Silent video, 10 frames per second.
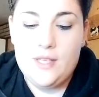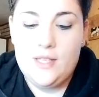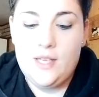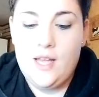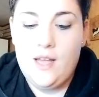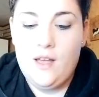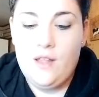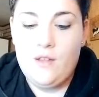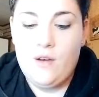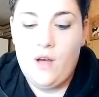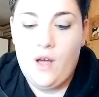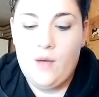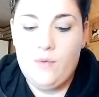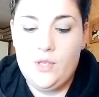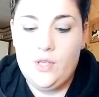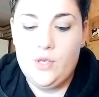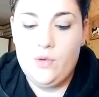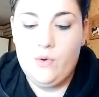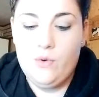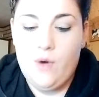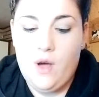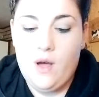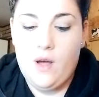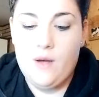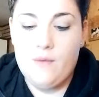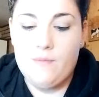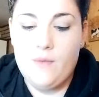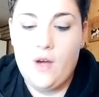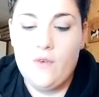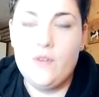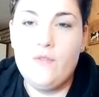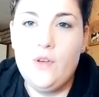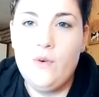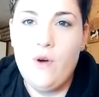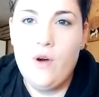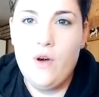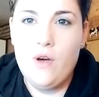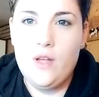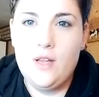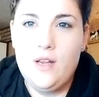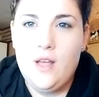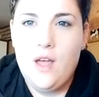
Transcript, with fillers: today I thought I would do um, a review on